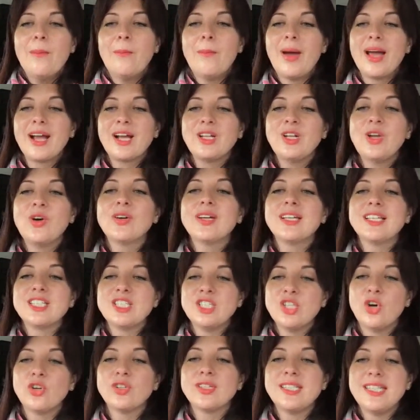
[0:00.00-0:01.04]
My clock is
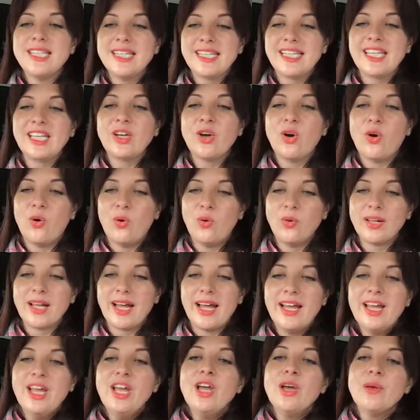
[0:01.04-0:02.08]
not ticking,
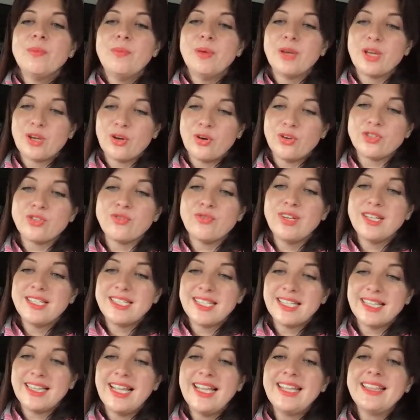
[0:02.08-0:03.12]
Olga, because
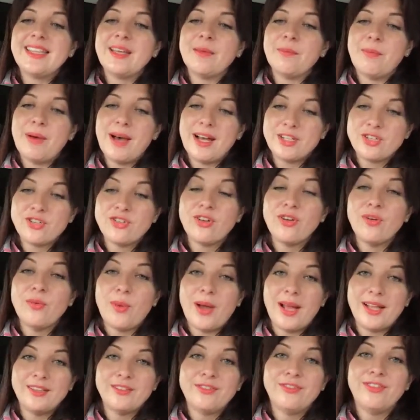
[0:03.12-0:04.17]
recently the battery
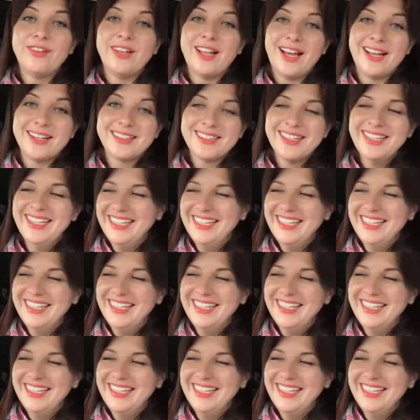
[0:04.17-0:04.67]
went flat.